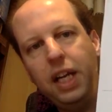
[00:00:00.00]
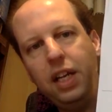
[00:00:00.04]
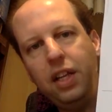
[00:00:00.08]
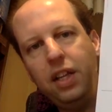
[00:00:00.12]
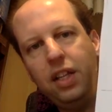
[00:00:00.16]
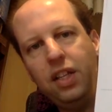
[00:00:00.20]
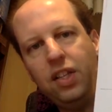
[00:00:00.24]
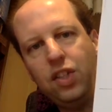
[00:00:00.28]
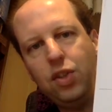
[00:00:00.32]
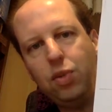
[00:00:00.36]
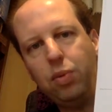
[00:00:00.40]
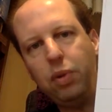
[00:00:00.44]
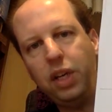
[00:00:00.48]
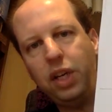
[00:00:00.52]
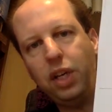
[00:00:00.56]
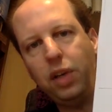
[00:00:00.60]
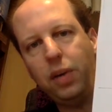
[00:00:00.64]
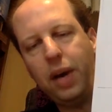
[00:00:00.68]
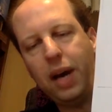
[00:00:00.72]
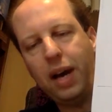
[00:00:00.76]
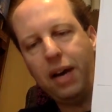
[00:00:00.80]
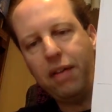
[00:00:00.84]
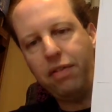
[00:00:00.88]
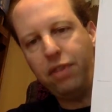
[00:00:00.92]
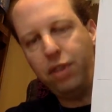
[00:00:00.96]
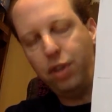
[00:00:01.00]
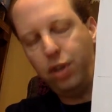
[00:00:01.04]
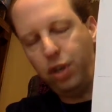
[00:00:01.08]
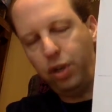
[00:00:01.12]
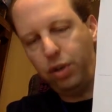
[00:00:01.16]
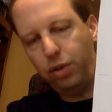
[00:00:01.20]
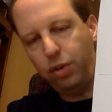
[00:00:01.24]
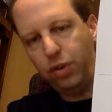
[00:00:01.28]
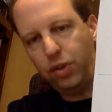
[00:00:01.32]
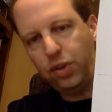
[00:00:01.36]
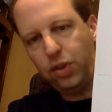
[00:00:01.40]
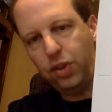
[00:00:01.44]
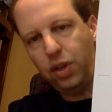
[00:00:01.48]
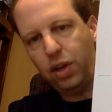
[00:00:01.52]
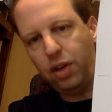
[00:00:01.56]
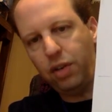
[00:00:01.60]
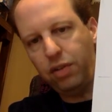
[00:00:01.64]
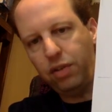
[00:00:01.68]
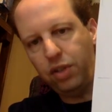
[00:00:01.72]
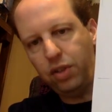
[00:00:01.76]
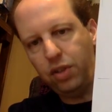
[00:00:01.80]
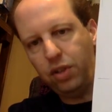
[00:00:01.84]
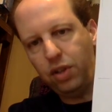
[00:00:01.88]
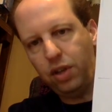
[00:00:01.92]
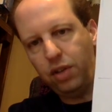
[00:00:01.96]
this way you have the notes of
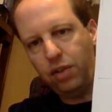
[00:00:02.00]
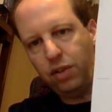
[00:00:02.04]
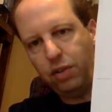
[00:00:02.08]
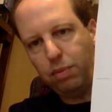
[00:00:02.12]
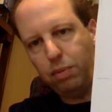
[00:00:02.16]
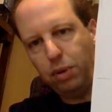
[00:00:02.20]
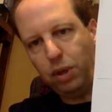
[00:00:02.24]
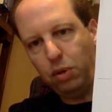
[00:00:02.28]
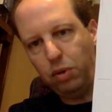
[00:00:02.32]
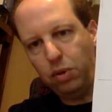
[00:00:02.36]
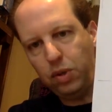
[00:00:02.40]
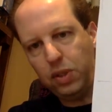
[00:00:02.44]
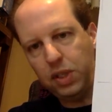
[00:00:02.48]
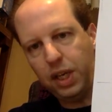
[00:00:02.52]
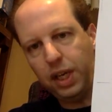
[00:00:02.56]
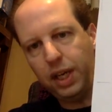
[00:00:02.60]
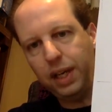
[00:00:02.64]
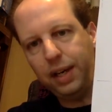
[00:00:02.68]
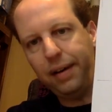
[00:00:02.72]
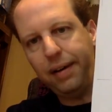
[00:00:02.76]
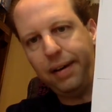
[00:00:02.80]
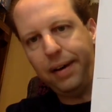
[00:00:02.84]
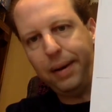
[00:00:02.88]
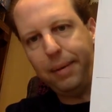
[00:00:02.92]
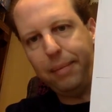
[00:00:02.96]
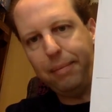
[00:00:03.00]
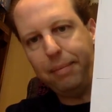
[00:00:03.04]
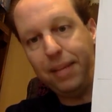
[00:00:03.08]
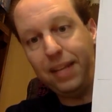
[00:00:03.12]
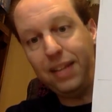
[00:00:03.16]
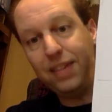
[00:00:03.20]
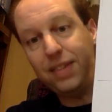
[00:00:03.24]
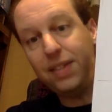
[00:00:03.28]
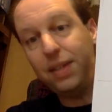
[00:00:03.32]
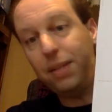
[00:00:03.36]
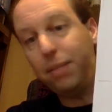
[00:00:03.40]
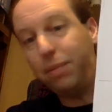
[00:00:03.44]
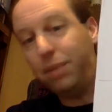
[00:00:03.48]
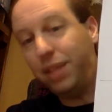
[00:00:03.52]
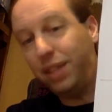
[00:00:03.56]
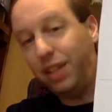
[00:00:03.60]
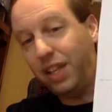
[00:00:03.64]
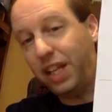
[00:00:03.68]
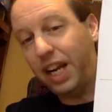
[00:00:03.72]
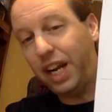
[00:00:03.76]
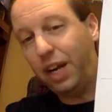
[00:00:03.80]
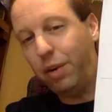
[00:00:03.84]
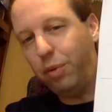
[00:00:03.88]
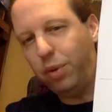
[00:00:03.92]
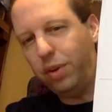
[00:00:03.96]
the music. That's something
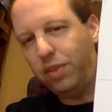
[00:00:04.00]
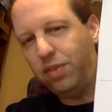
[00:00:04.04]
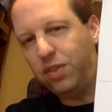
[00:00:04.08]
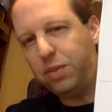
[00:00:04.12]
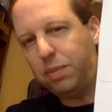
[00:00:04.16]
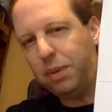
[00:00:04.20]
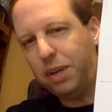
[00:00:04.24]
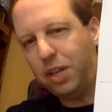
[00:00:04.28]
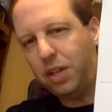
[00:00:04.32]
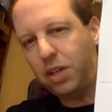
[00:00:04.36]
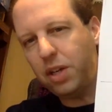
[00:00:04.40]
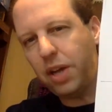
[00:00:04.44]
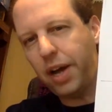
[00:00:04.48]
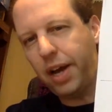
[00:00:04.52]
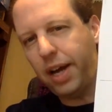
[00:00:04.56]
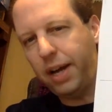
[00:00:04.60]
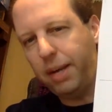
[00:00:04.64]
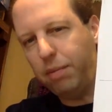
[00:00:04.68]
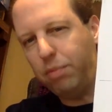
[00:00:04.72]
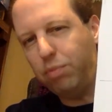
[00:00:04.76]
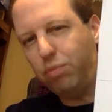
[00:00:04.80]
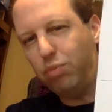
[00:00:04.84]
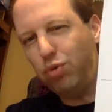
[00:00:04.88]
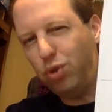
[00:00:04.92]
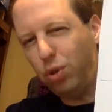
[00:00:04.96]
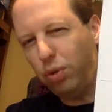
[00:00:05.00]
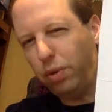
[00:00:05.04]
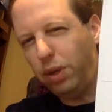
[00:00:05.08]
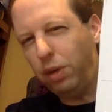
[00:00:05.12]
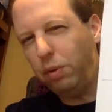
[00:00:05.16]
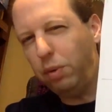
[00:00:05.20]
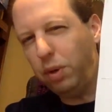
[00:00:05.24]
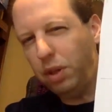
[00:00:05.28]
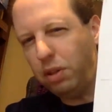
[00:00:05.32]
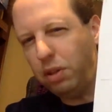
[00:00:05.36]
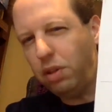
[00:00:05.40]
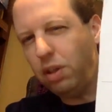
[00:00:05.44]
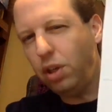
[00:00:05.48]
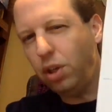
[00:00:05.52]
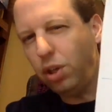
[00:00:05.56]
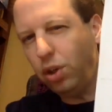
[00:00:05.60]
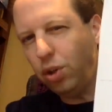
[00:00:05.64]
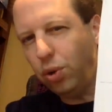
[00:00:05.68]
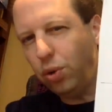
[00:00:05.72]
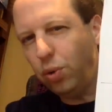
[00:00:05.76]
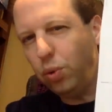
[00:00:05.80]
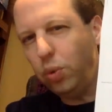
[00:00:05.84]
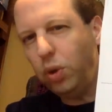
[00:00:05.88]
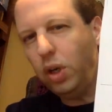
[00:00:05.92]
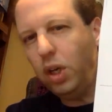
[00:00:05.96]
that I would have spent time doing with
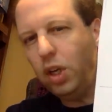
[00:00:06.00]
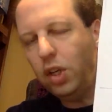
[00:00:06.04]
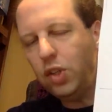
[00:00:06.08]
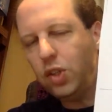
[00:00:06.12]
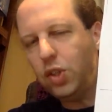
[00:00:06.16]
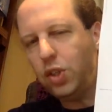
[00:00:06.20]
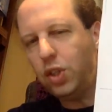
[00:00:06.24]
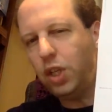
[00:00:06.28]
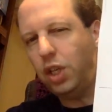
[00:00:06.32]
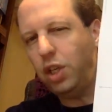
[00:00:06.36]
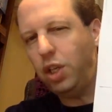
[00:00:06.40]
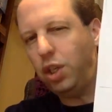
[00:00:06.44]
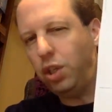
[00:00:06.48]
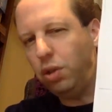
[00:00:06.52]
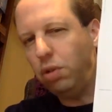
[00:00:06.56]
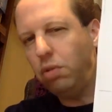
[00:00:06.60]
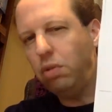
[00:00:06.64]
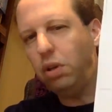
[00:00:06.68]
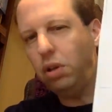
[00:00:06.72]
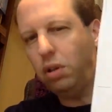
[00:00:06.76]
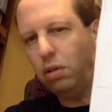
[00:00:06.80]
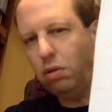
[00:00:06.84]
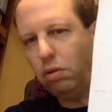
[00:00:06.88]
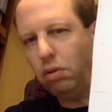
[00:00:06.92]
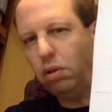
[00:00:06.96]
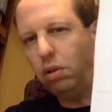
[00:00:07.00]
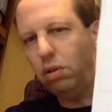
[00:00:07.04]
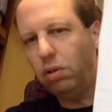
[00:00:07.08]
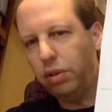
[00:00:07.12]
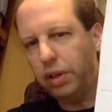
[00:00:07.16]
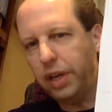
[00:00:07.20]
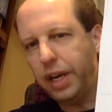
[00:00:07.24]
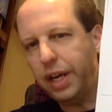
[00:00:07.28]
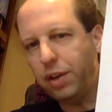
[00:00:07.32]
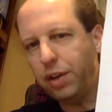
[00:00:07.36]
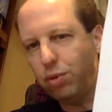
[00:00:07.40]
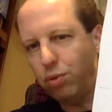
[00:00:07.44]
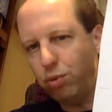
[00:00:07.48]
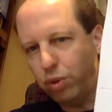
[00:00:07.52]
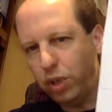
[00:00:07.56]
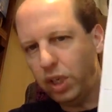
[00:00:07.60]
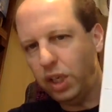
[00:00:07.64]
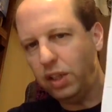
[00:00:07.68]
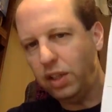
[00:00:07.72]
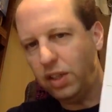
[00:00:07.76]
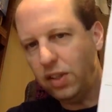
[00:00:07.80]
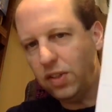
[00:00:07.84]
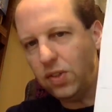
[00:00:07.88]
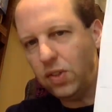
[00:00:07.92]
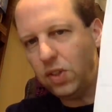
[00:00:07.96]
you so that you can learn how to
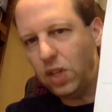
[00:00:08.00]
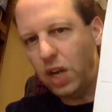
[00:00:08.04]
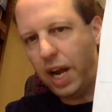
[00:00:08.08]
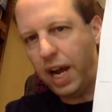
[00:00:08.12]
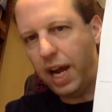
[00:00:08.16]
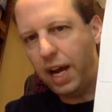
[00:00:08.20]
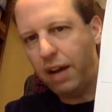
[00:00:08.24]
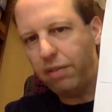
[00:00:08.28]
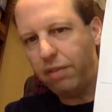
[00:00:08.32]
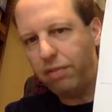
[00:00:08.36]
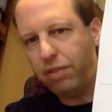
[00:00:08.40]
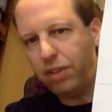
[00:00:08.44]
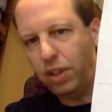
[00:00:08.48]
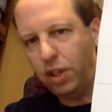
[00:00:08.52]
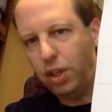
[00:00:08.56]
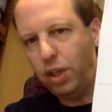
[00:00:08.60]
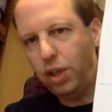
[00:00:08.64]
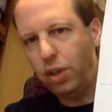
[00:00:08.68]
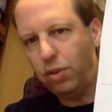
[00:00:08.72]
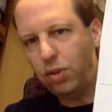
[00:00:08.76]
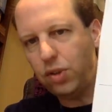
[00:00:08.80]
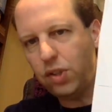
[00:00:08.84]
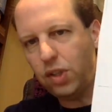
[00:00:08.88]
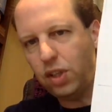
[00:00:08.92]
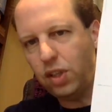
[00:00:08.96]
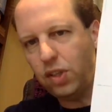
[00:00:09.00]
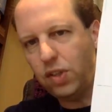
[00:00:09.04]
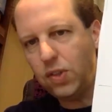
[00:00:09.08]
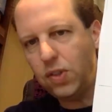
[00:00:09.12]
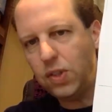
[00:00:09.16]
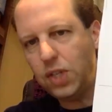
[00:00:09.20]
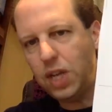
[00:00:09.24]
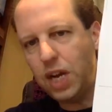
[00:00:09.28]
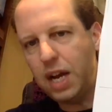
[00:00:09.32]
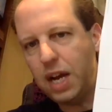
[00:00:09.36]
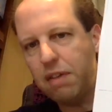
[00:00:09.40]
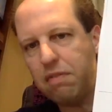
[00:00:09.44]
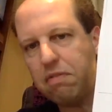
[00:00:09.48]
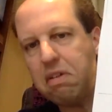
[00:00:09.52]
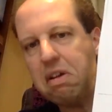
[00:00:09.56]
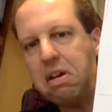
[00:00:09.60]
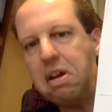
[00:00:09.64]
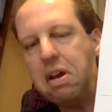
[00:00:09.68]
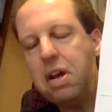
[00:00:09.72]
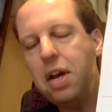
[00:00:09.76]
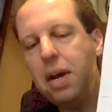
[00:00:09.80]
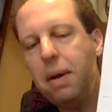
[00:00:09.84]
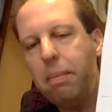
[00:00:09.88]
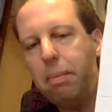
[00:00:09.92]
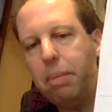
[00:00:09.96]
read the staff and the notes on the staff.
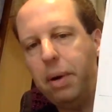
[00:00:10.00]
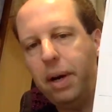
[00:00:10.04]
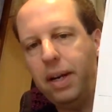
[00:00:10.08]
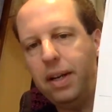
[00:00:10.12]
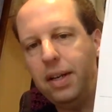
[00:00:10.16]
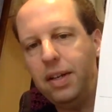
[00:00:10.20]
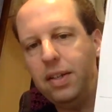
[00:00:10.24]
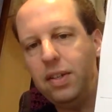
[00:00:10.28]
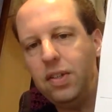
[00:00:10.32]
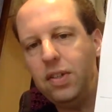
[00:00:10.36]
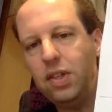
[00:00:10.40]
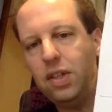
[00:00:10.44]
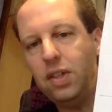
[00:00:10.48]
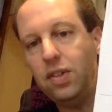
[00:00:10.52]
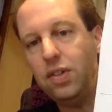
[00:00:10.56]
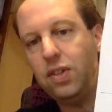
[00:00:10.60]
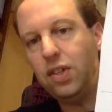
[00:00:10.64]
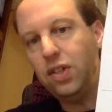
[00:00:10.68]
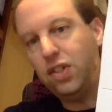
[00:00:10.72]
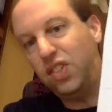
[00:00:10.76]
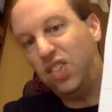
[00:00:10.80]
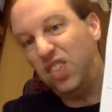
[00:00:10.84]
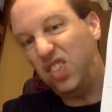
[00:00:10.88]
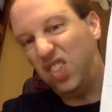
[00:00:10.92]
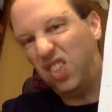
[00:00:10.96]
But since this is